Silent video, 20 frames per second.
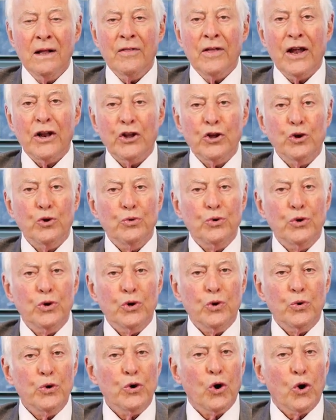that you
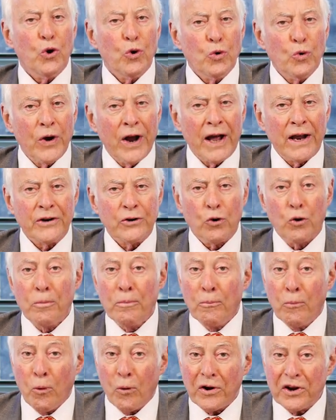do your rent or
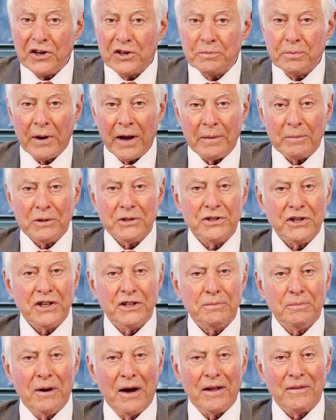mortgage payments
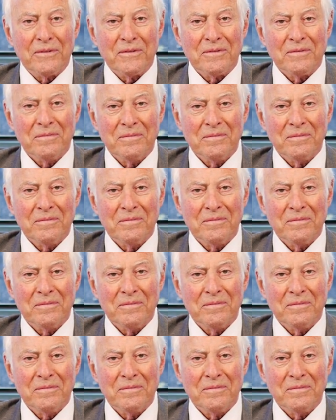each month.